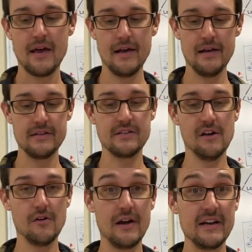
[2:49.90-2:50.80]

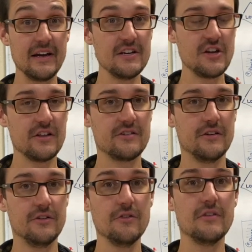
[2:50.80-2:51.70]
So I didn't get a chance to
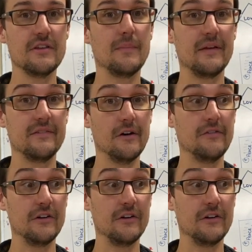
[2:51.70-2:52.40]
do this myself.